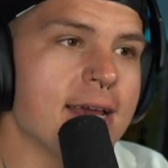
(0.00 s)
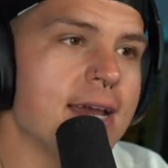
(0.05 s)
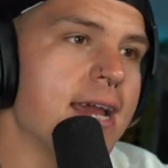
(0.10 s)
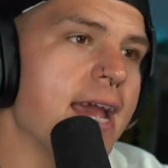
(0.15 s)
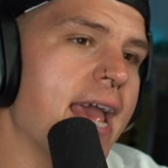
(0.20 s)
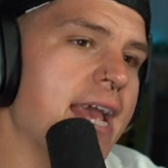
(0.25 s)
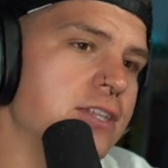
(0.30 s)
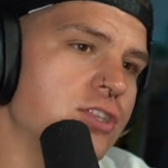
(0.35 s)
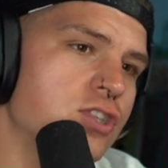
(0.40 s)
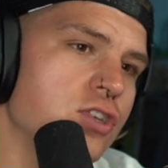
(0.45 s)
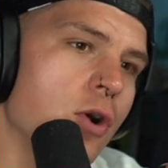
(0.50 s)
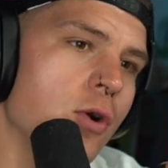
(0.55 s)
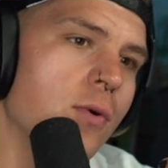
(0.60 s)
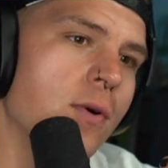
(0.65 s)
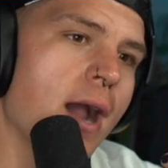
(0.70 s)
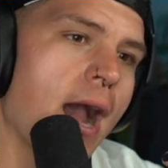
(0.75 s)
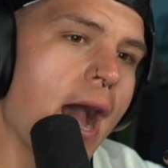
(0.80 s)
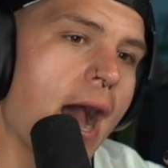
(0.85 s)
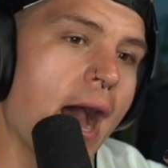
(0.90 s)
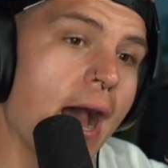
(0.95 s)
And so
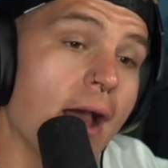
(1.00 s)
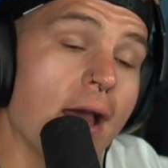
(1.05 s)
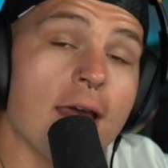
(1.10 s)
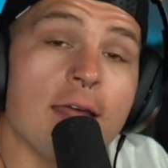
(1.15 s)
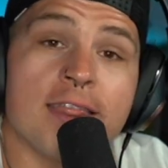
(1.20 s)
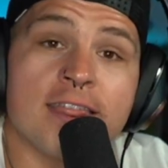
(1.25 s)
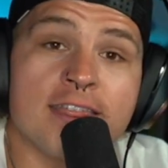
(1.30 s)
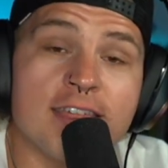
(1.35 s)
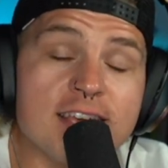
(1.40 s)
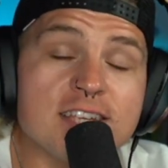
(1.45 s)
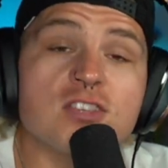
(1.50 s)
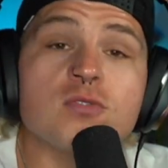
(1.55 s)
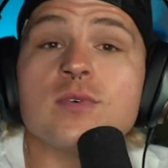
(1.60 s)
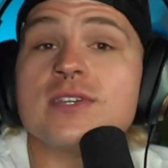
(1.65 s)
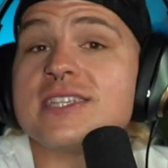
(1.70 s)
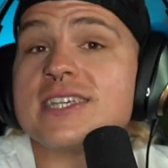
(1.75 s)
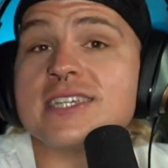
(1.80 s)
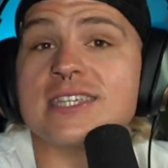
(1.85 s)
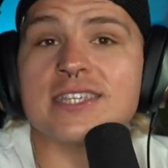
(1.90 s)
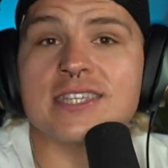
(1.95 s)
this was
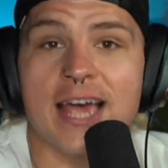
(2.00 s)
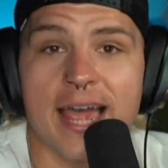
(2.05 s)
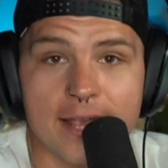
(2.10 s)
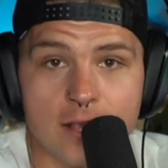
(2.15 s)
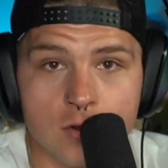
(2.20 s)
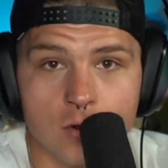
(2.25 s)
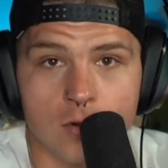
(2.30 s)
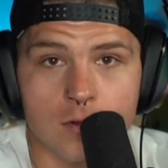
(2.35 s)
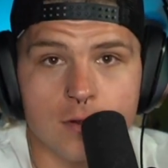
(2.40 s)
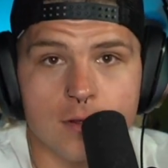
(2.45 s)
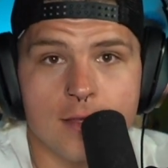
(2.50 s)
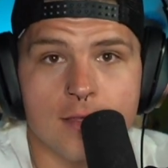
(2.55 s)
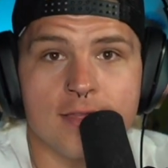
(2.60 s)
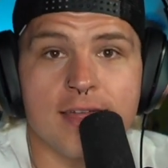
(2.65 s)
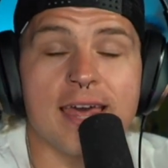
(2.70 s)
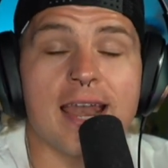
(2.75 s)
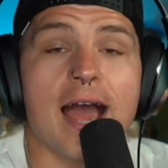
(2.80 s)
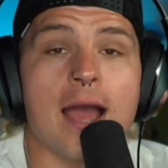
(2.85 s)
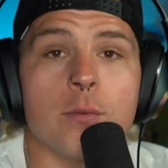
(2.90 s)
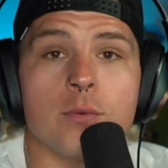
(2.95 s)
a cycle
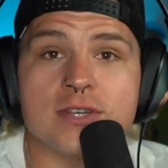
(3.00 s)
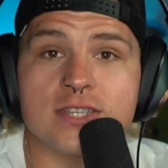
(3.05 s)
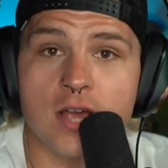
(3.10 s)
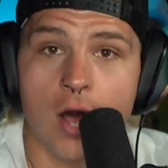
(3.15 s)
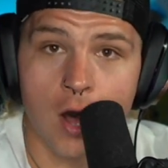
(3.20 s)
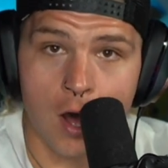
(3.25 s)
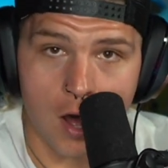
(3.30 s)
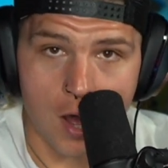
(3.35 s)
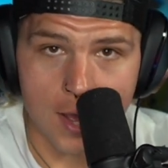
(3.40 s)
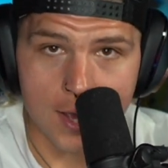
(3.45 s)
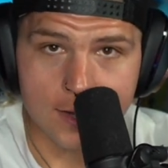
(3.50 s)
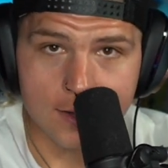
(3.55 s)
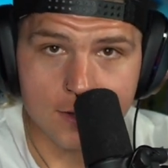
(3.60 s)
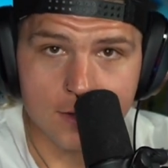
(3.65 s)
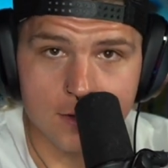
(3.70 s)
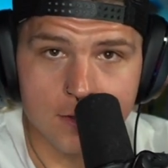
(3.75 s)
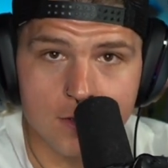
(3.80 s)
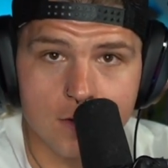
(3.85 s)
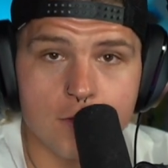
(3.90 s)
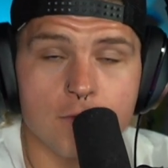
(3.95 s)
that I was on
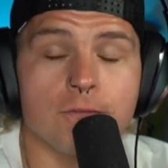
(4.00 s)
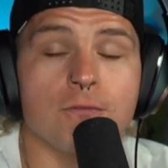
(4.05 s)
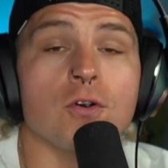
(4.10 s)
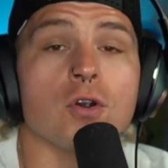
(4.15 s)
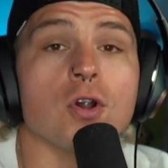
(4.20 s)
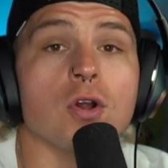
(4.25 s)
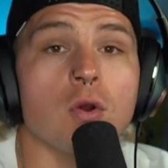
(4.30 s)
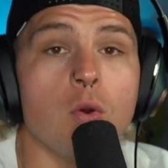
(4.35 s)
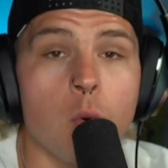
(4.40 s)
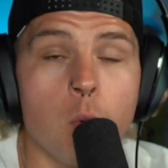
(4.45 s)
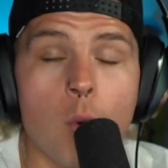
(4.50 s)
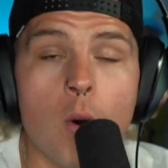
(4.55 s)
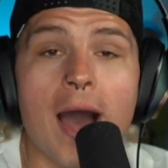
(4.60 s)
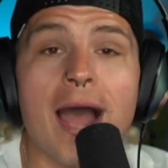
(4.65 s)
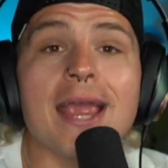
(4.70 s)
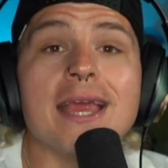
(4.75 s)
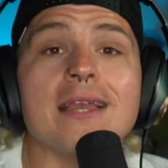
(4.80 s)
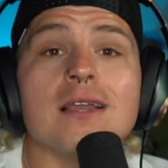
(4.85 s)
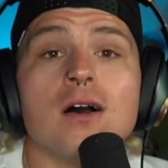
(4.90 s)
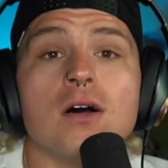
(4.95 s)
for
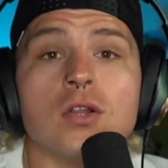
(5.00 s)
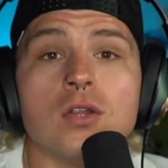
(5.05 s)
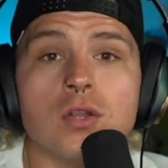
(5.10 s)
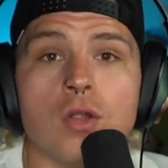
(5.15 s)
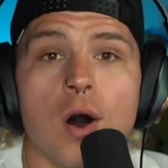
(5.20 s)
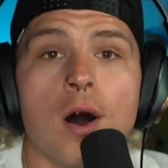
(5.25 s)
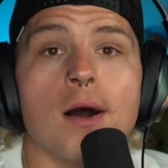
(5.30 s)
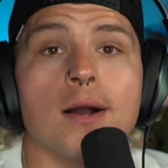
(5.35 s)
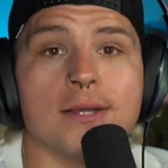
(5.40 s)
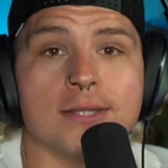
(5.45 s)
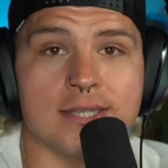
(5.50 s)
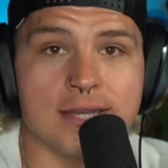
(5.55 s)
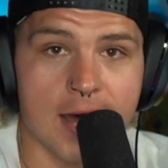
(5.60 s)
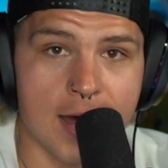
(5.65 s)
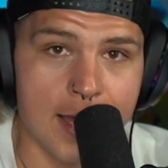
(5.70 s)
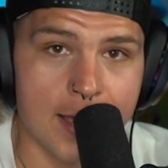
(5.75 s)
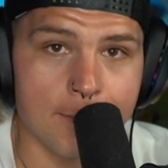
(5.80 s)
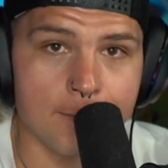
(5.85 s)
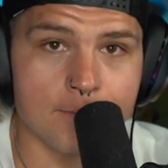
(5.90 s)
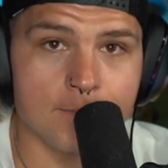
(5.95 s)
quite a long
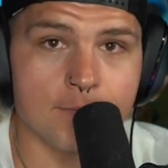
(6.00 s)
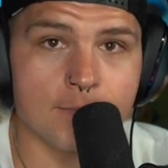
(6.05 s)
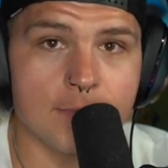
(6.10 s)
time.